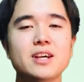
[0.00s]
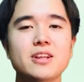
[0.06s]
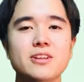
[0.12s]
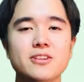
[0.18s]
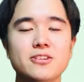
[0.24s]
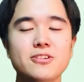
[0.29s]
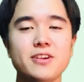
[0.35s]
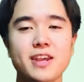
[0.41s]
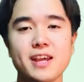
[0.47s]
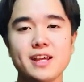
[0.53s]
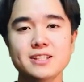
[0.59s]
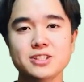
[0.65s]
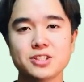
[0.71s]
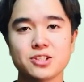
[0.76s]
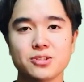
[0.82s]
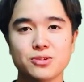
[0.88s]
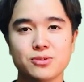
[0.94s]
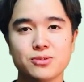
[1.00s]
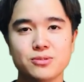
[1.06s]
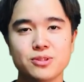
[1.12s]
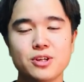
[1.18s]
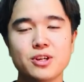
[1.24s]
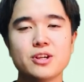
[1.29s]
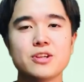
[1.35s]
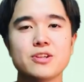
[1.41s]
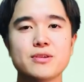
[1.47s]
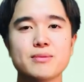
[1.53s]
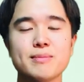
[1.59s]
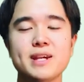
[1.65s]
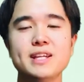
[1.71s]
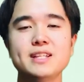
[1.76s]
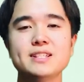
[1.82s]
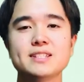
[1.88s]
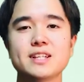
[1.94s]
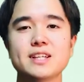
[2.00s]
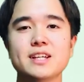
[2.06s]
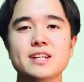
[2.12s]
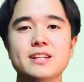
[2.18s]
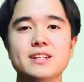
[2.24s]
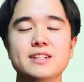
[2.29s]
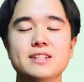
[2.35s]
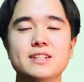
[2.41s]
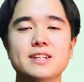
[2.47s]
To cancel, you may say,